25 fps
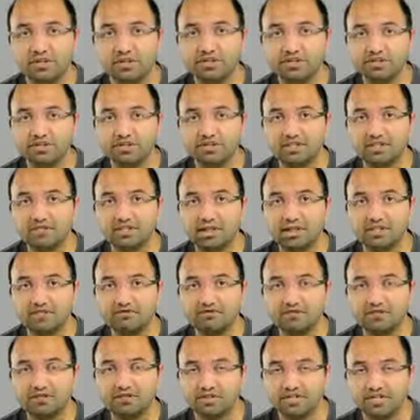MLC
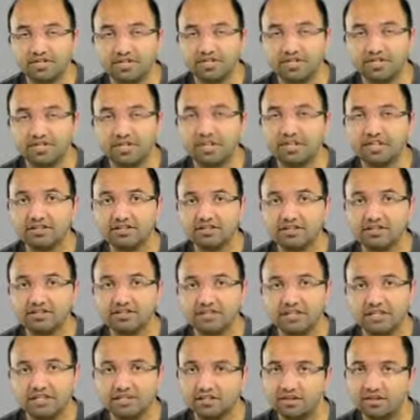wafer into this high
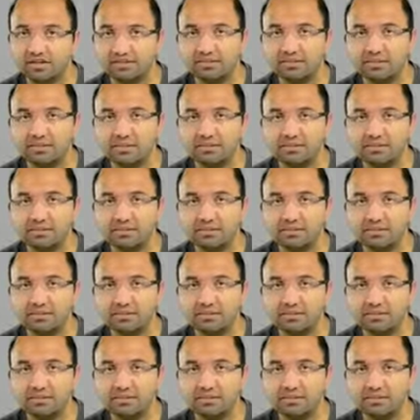endurance technology